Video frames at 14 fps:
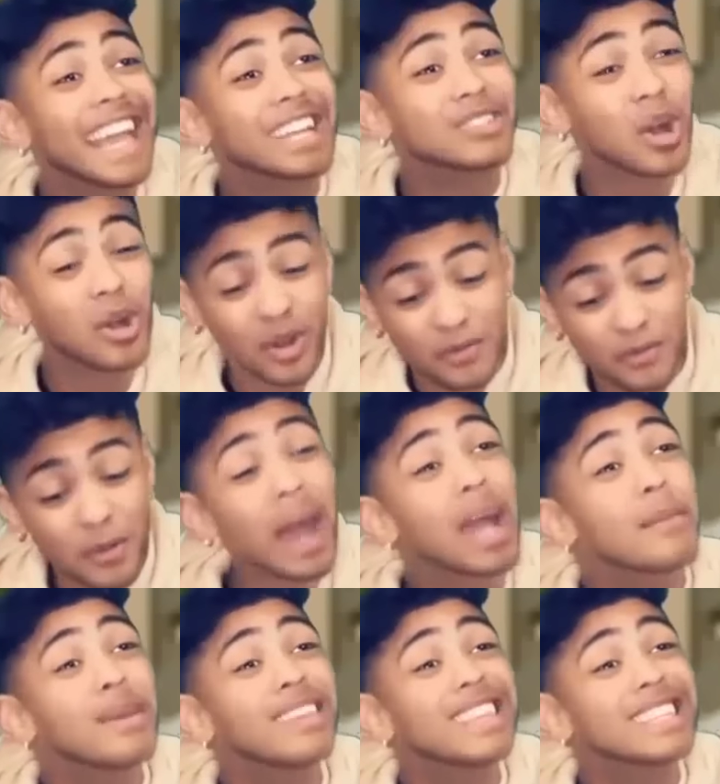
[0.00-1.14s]
Thanks, Uncle, for
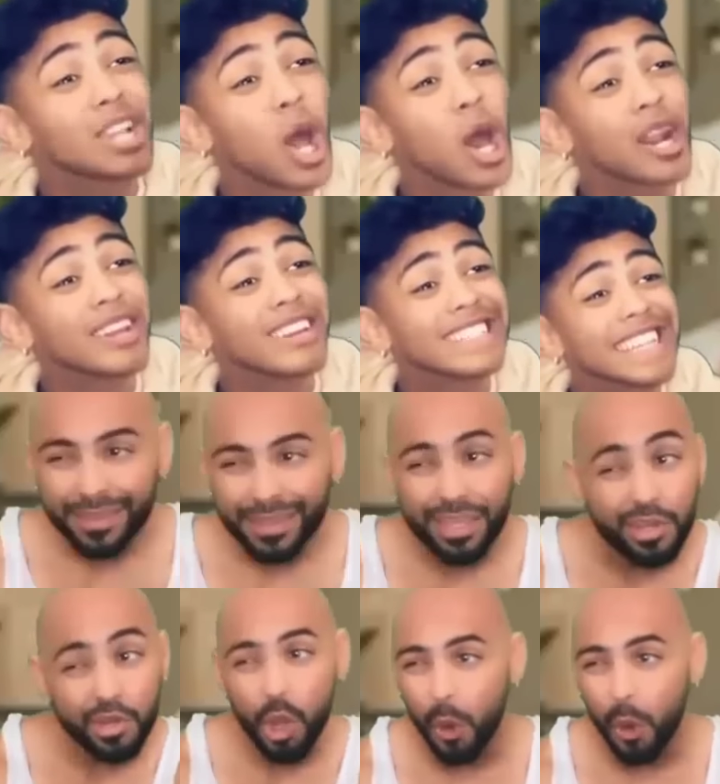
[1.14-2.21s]
buying me this lottery ticket.